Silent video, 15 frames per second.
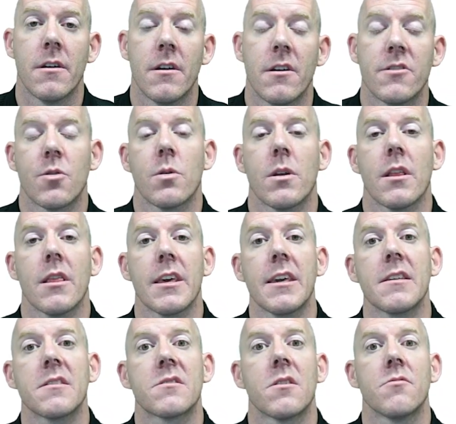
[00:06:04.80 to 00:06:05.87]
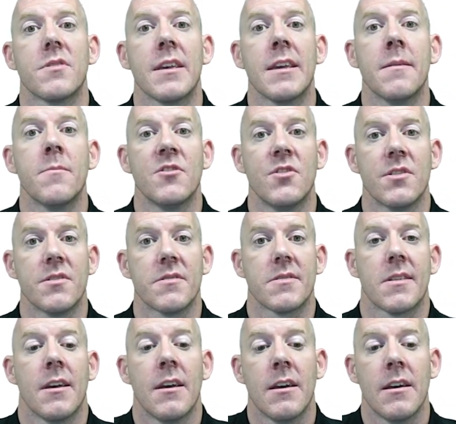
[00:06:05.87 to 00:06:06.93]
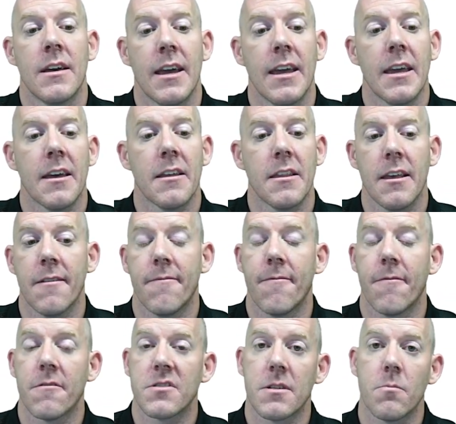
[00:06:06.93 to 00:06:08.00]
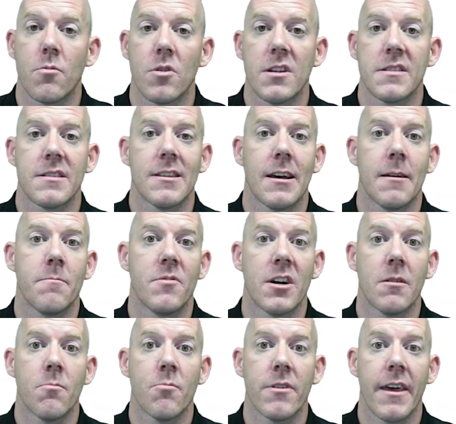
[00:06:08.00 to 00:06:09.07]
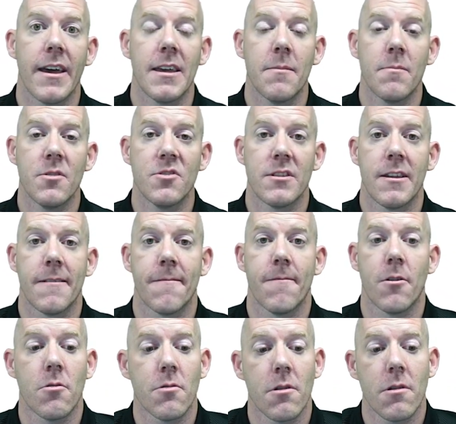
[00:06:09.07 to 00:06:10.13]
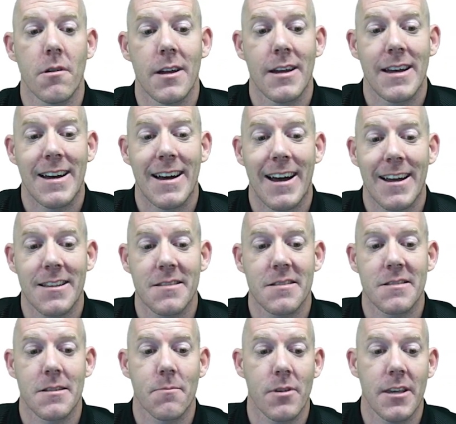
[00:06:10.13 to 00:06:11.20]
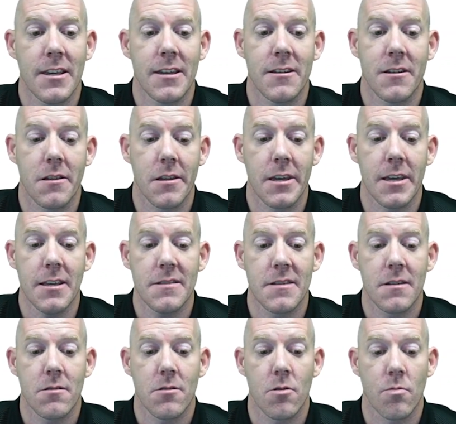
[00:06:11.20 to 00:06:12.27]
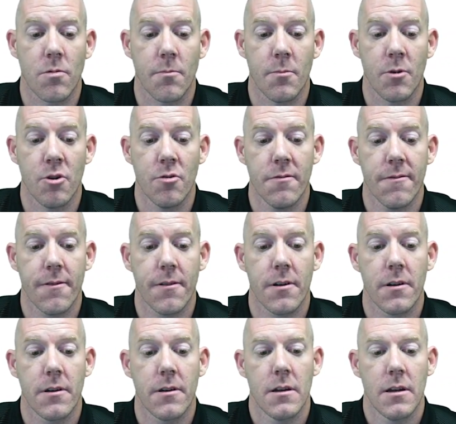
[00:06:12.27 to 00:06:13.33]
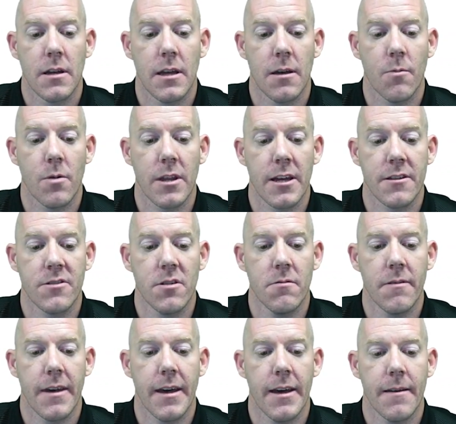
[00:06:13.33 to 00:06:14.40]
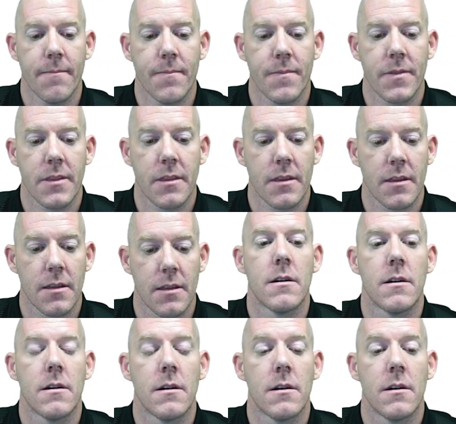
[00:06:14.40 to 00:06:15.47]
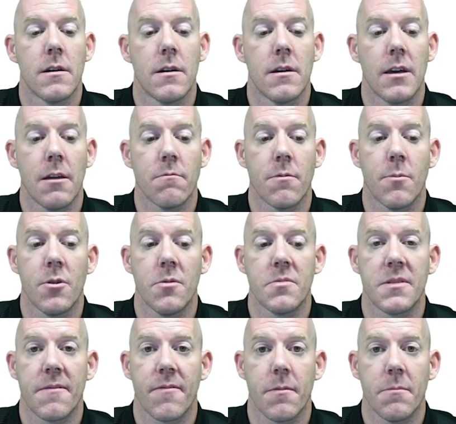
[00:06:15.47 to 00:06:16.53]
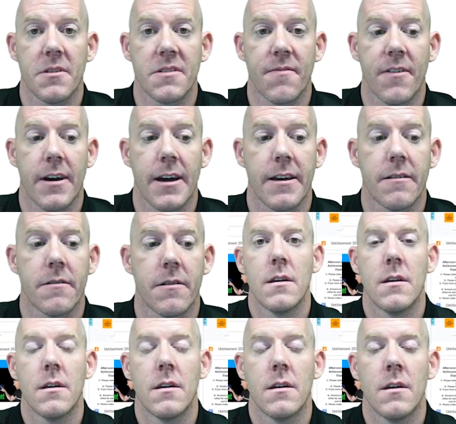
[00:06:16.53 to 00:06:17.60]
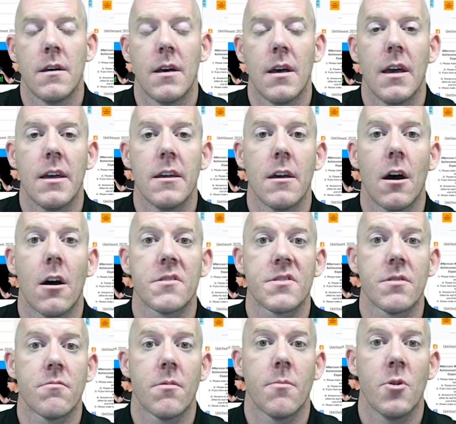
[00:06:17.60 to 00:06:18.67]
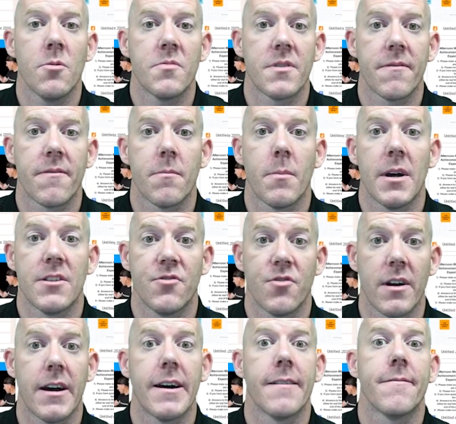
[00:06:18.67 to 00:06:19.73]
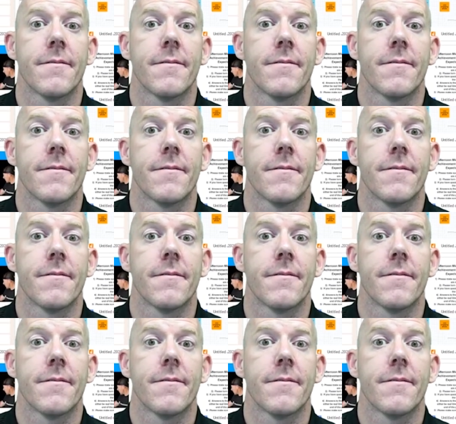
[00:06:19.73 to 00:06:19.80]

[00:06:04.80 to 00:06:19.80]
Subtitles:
So it links those images. And if for some reason I'm done with that image in that folder, I can simply hit delete or remove. And when I do that, it removes it from this file. It also removes it from my drive.